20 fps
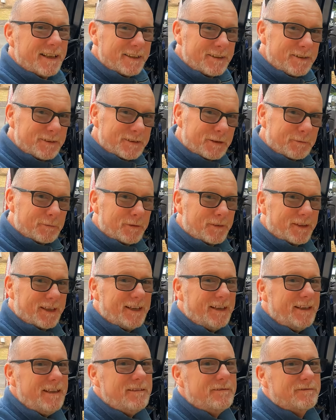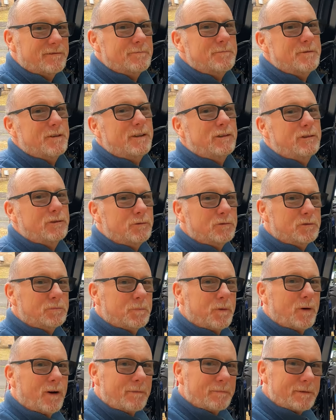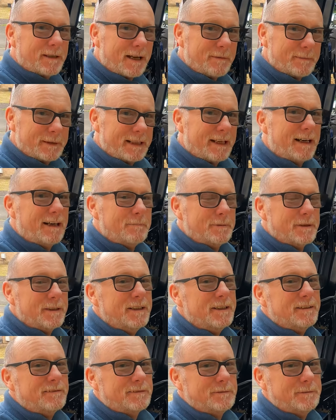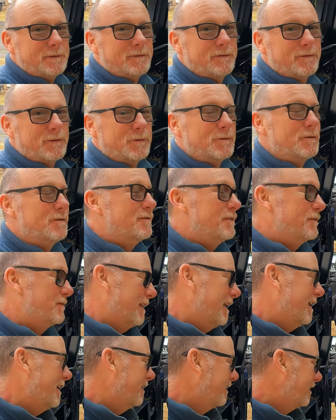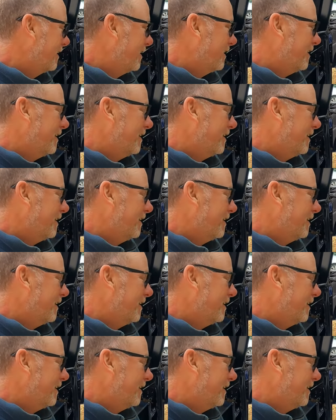you don't want the heat from your exhaust pipe coming up from the floor of your van